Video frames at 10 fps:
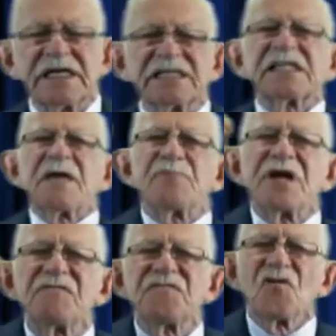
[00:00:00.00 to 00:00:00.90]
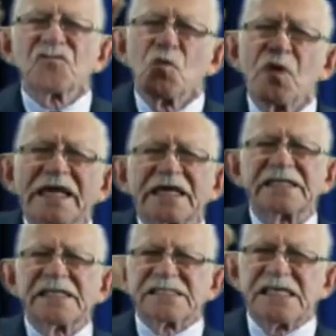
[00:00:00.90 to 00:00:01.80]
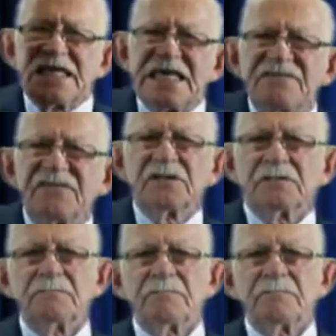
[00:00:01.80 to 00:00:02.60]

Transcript: Yes, they bring forth wickedness and evil.